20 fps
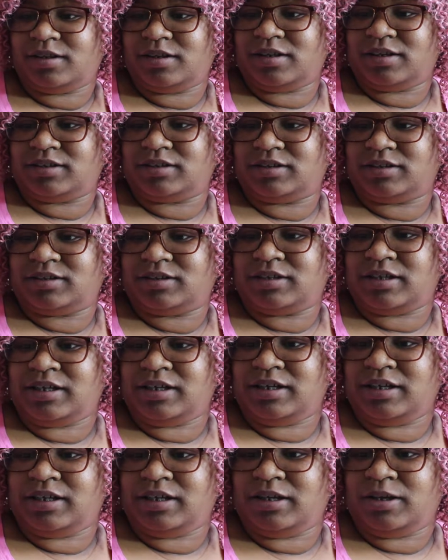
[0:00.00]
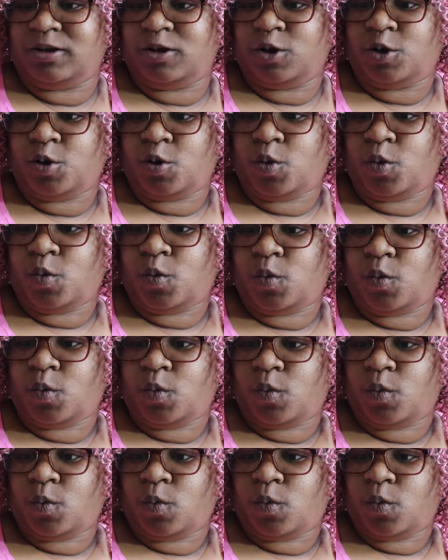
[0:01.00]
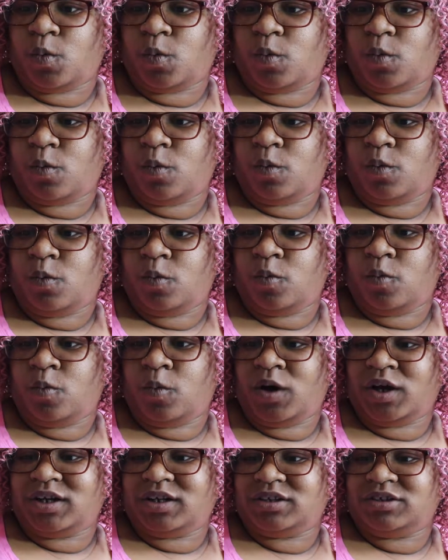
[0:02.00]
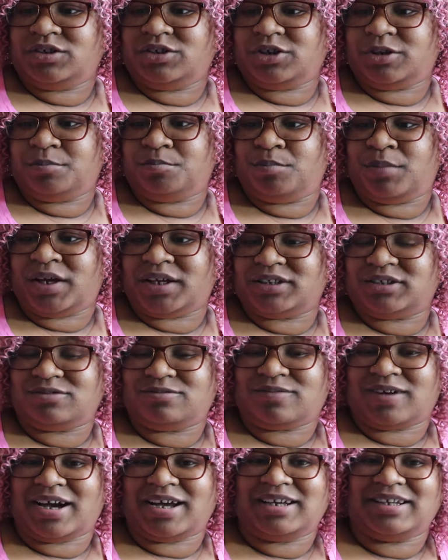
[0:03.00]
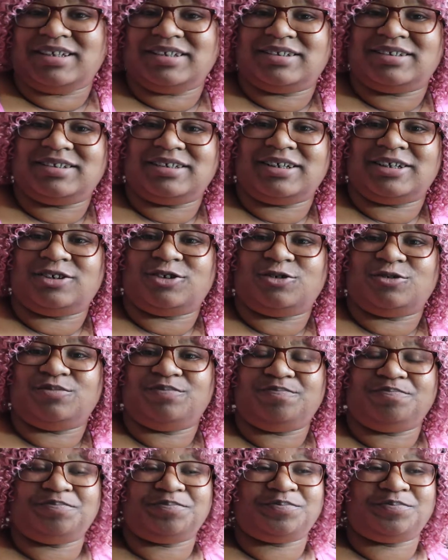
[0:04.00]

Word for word: Let's see. What is your best writing skill?